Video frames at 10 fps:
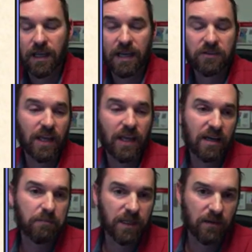they actually
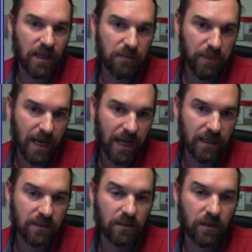had a bigger
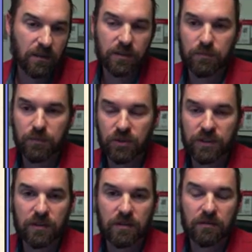impact on your mule
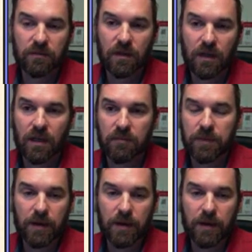deer um,